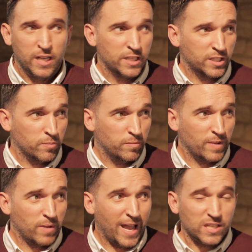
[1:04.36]
So
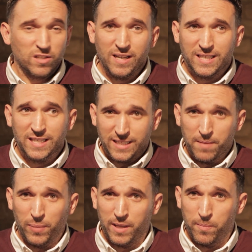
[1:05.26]
anxiety,
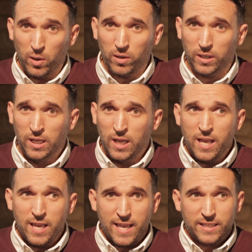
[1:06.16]
simply put,
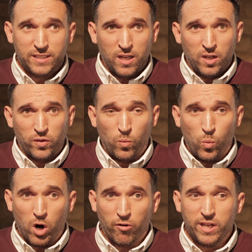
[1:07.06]
is the
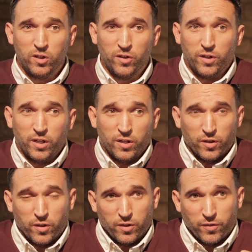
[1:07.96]
worry,
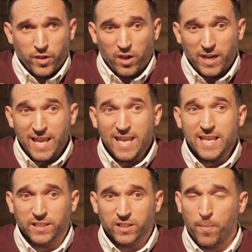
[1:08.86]
the
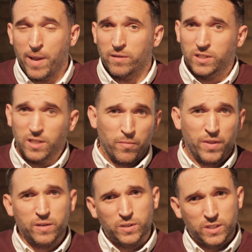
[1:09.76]
unease about
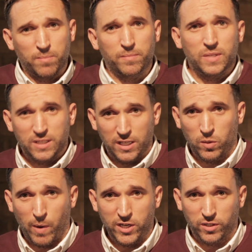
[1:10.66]
something or some
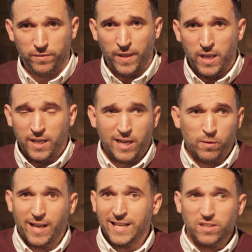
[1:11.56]
situation.
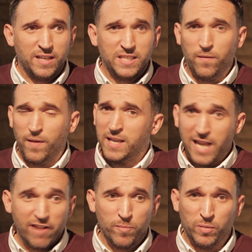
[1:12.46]
Now, anxiety affects
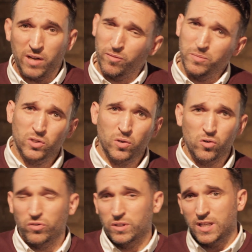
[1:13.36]
everybody from
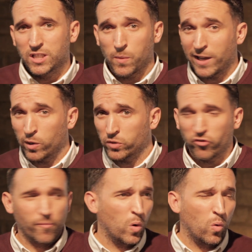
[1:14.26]
children to adults
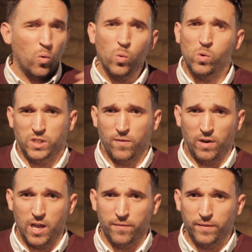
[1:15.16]
from all walks of
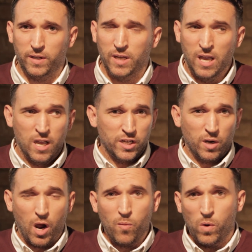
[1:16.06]
life. And
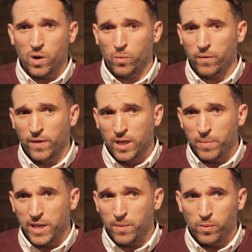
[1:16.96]
I work with
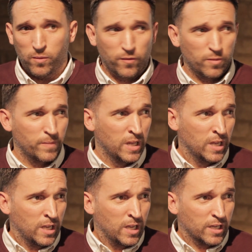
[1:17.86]
people from
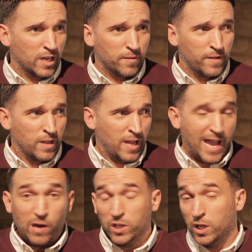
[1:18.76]
kind of
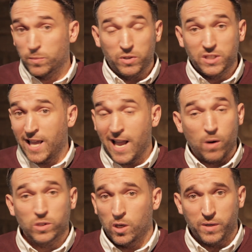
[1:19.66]
house husbands to
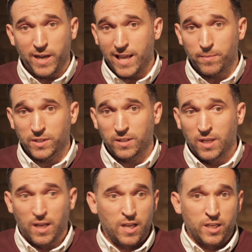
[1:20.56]
household names, and
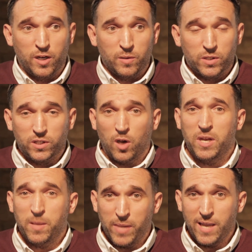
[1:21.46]
so
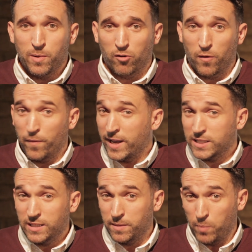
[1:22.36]
many people are
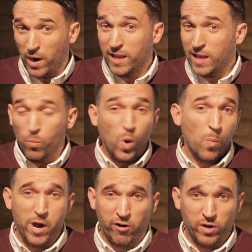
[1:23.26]
affected by it in one
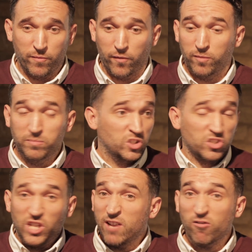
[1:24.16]
way or another, from just
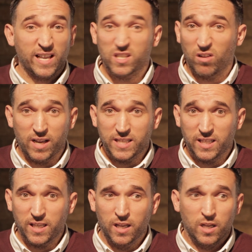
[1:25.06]
general
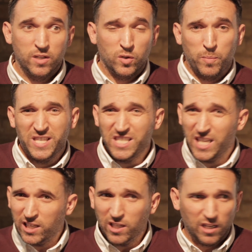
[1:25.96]
anxiety to
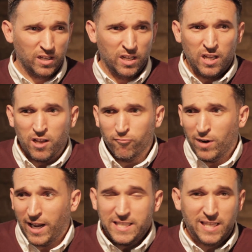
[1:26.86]
particular
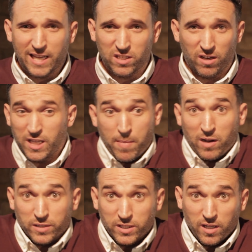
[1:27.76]
related anxiety
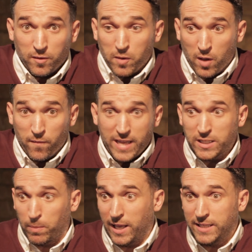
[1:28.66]
about certain
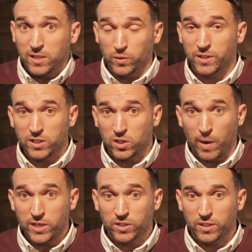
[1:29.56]
events, places or
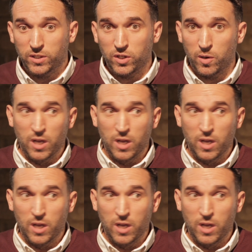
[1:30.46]
situations.